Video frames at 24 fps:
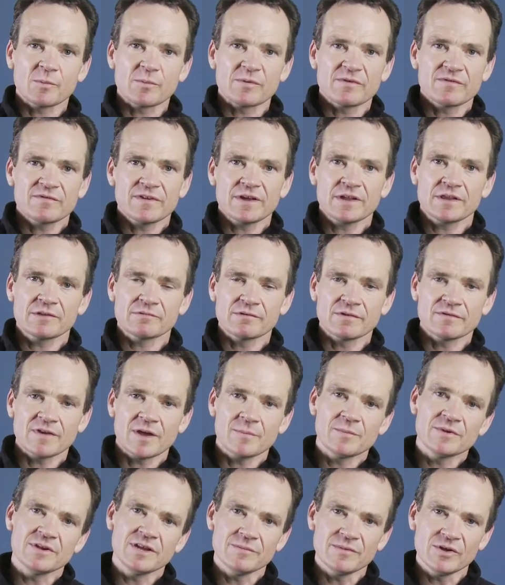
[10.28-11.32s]
a professor of
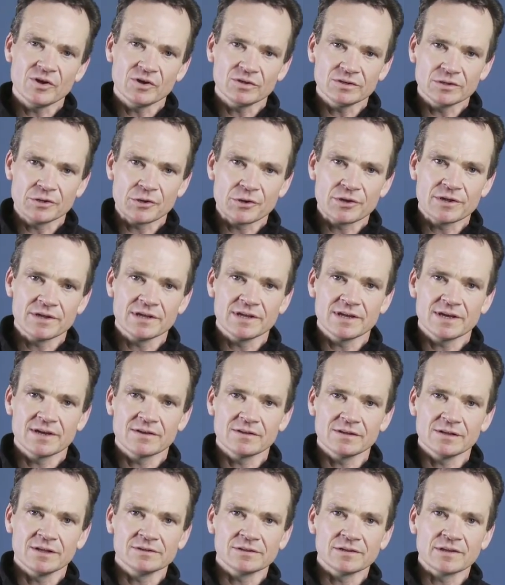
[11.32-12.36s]
epidemiology
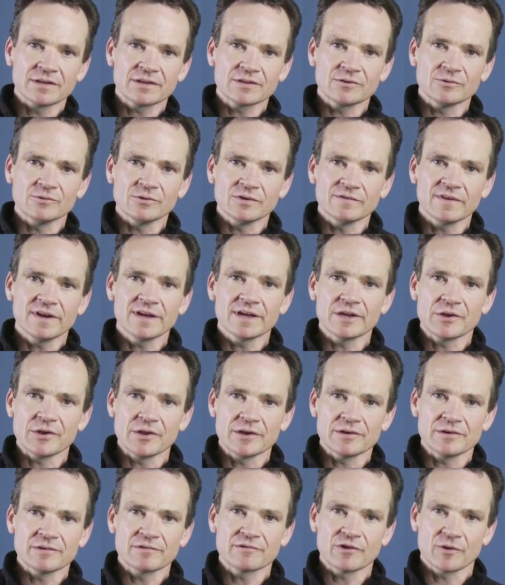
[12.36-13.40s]
at London School of
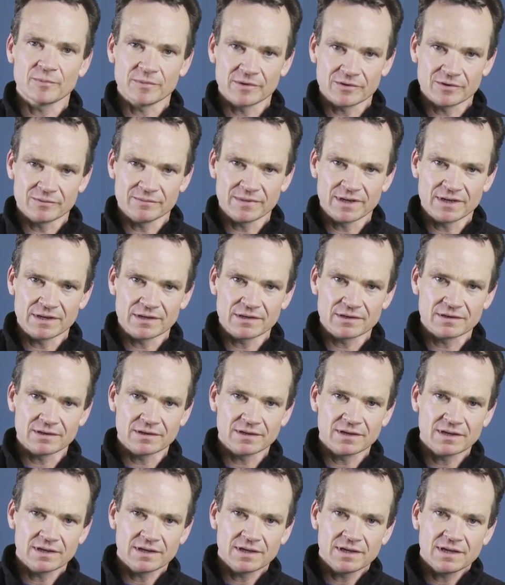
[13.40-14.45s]
Hygiene and Tropical Medicine.
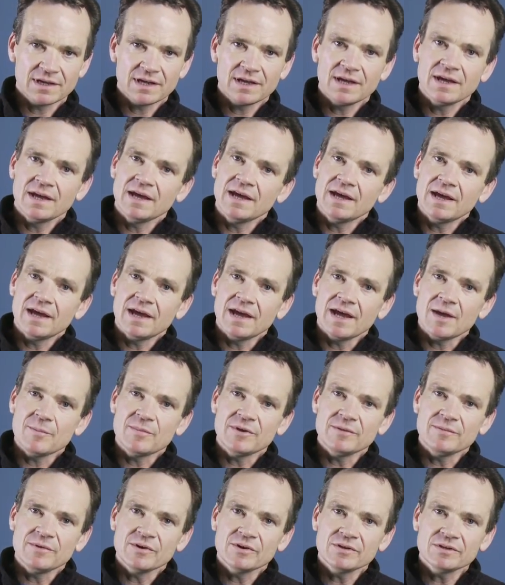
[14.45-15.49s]

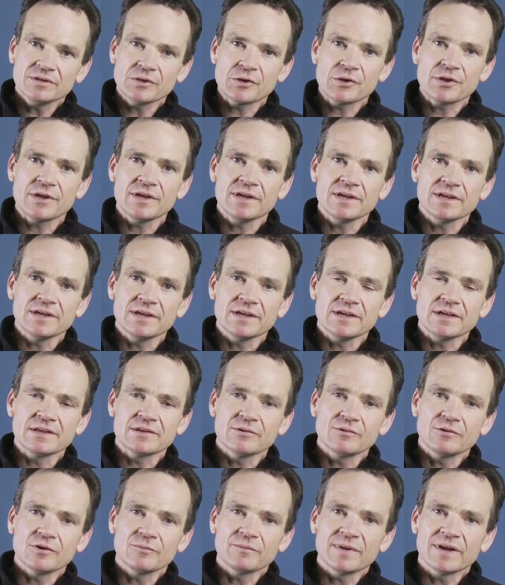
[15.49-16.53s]
Epidemiology is
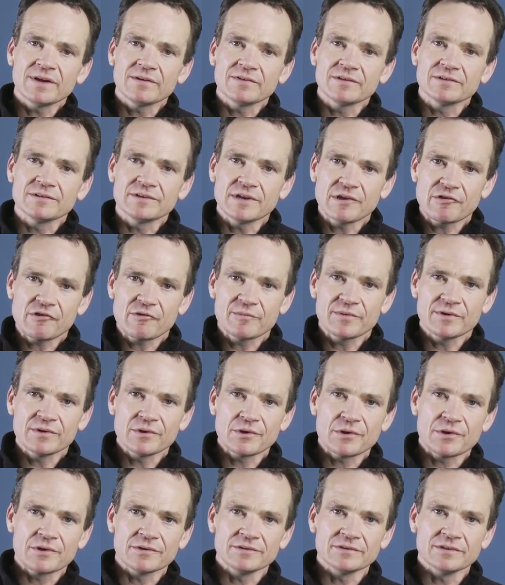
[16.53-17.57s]
all about the
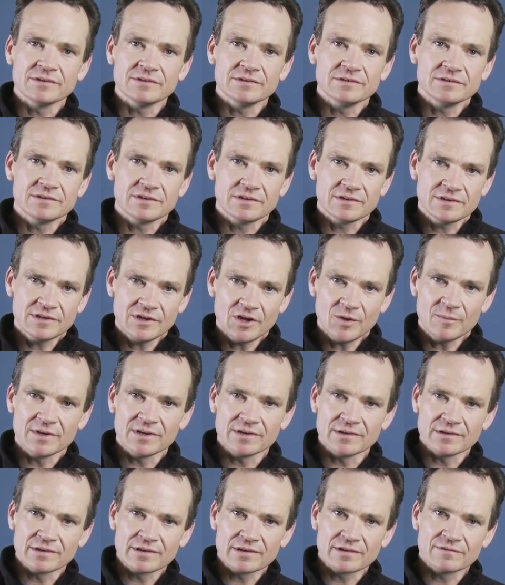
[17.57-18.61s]
distribution and
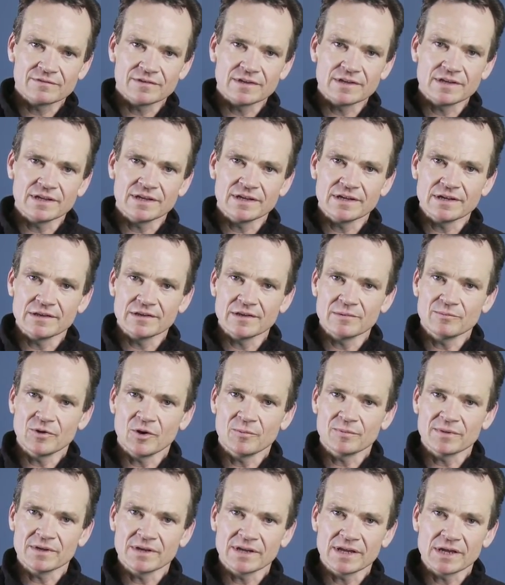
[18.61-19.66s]
determinants of disease in
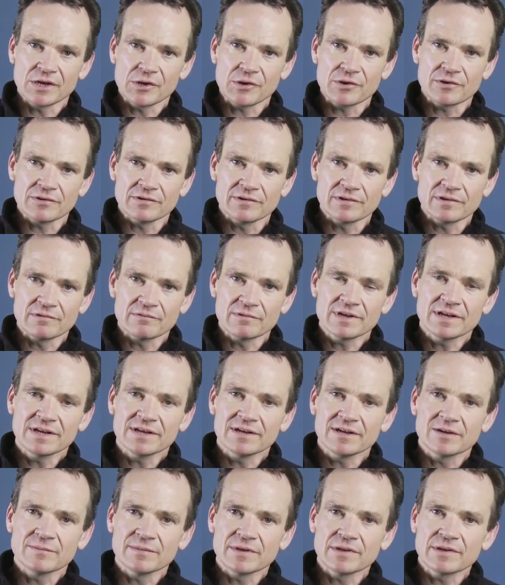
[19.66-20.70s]
populations. Really,
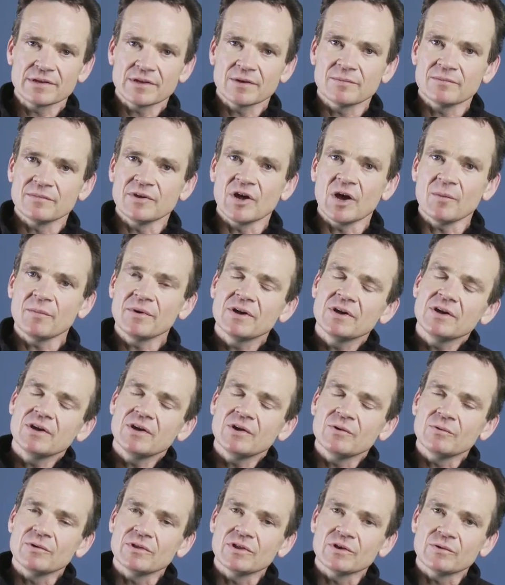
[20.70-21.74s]
it can be summed up
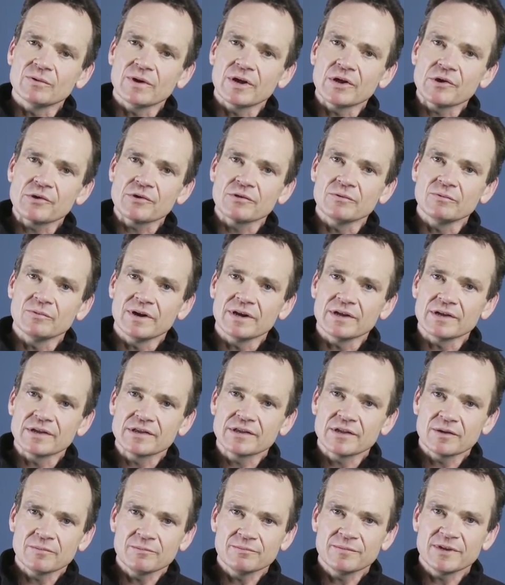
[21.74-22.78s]
with the question, why are
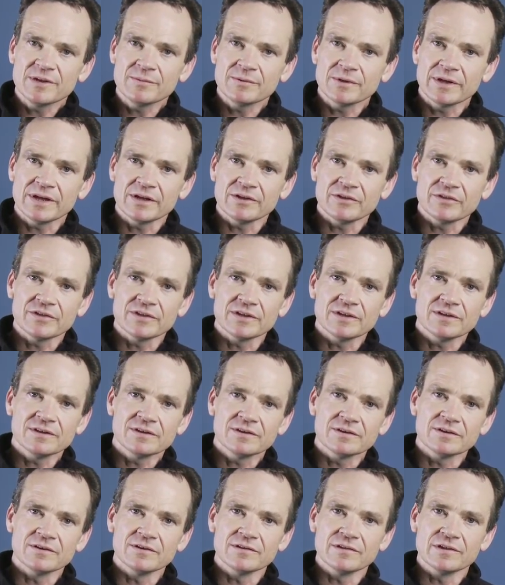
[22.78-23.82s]
some people healthy
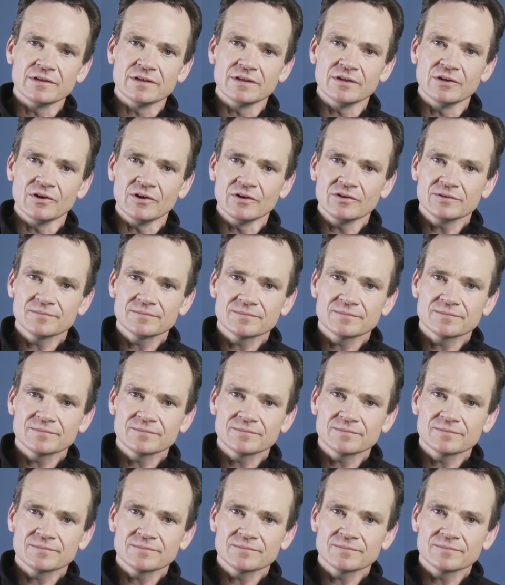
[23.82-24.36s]
and others not?